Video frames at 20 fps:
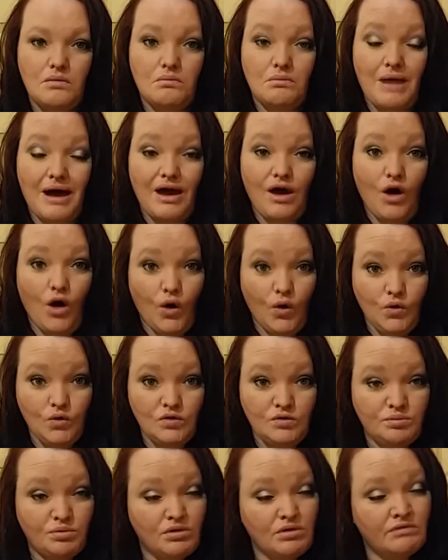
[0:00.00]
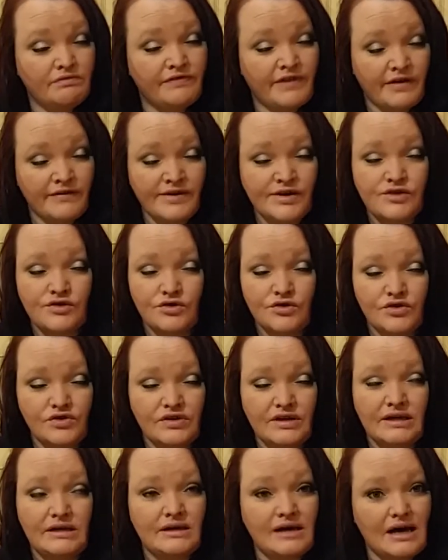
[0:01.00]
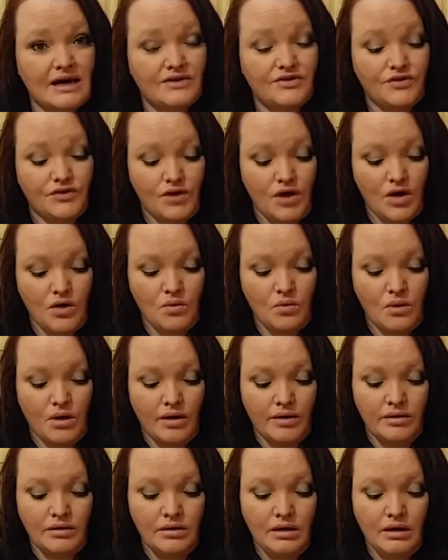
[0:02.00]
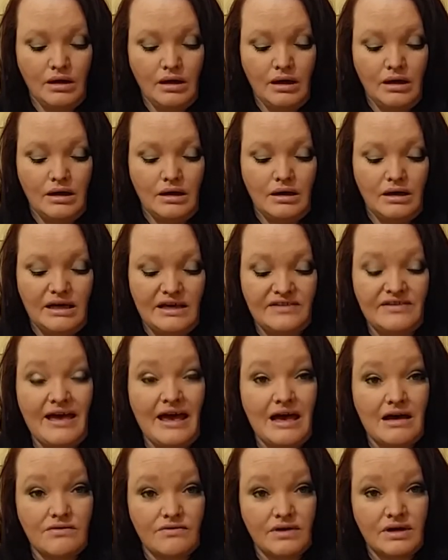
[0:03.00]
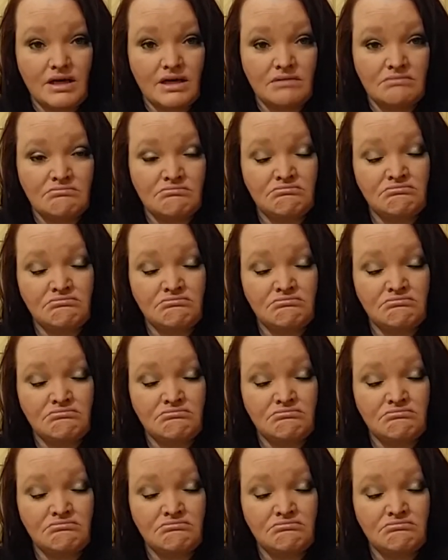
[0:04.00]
My old but very trusty Dyson 01 is heavy,